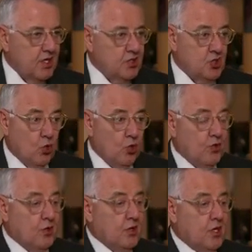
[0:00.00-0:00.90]
So
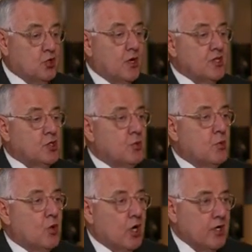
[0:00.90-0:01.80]
the addressable
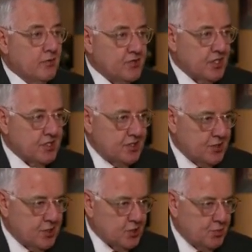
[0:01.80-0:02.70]
market of
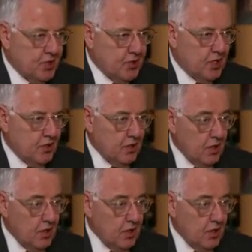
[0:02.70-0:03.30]
$66 billion